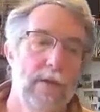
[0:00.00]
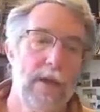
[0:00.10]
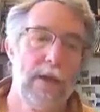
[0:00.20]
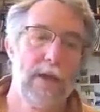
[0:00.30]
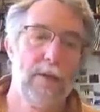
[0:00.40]

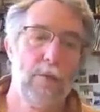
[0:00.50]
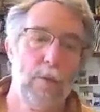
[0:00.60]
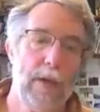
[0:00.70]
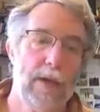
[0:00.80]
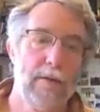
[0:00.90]

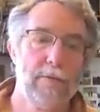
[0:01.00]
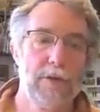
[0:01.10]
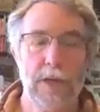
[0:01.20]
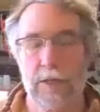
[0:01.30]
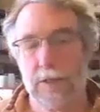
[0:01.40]
Then we
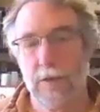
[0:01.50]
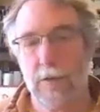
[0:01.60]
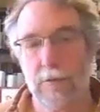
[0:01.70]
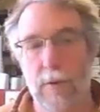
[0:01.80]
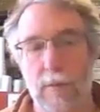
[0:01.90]
have Jake's